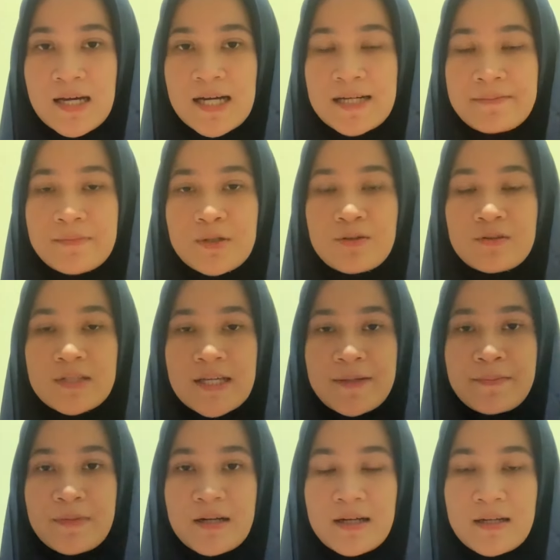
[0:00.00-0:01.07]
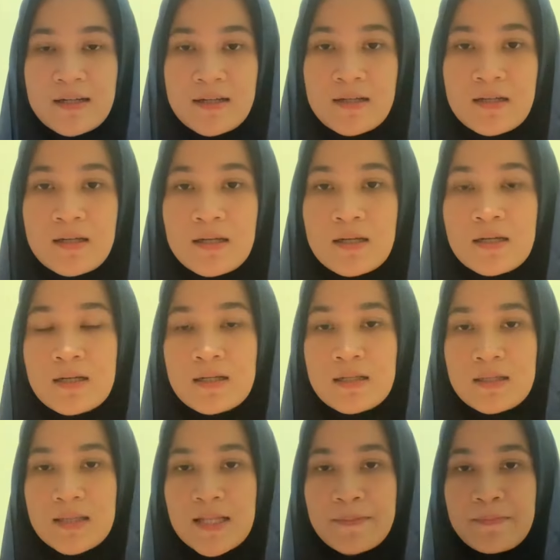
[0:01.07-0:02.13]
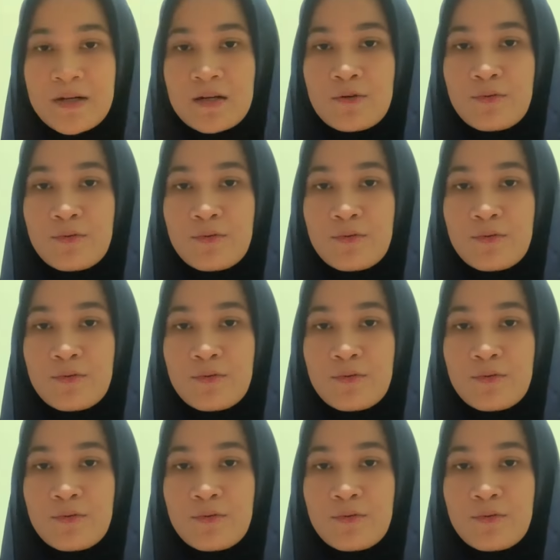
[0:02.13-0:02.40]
Among them are: number